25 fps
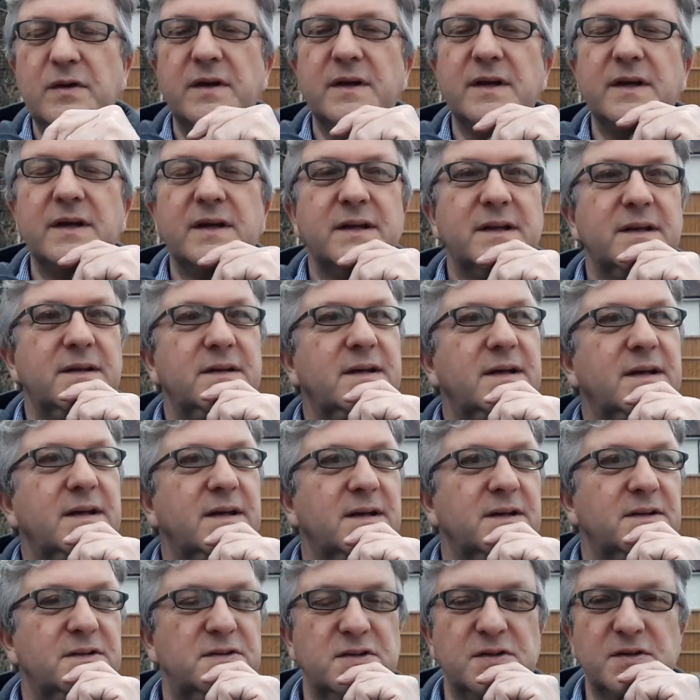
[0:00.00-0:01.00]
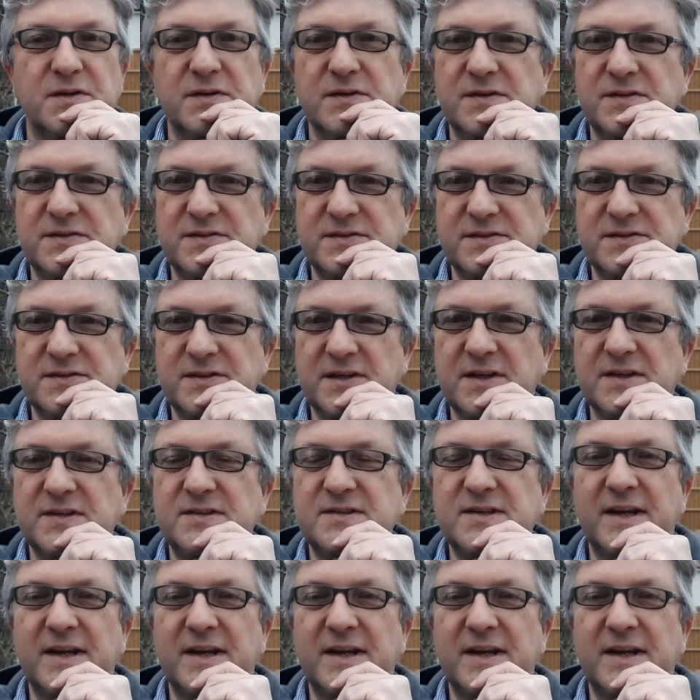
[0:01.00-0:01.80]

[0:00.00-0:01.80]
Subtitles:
and as you can see, it's